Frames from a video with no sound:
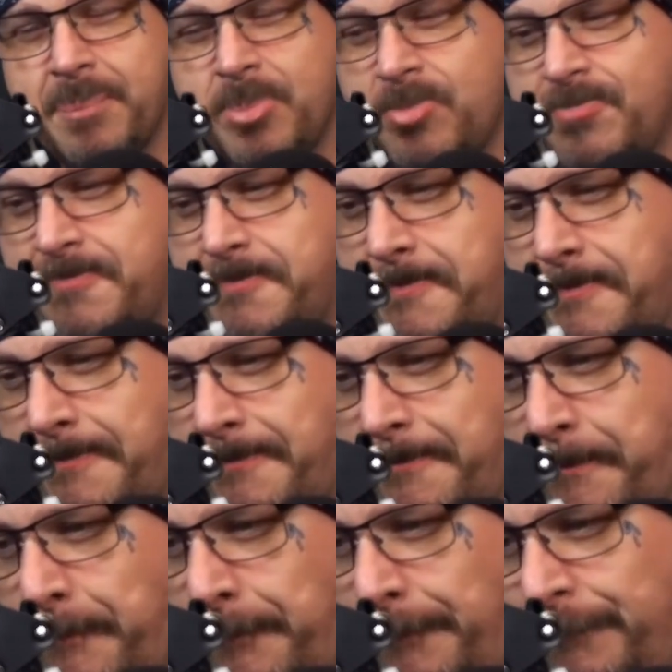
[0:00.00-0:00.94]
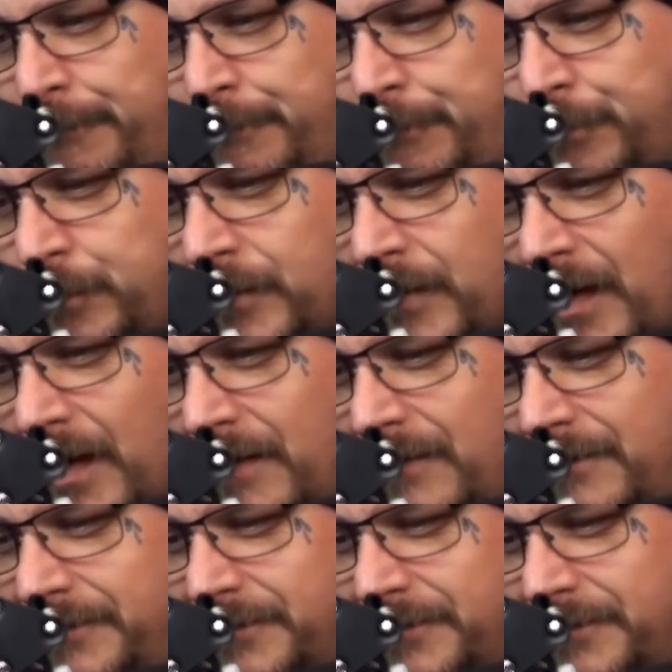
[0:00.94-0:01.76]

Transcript: (no one is talking)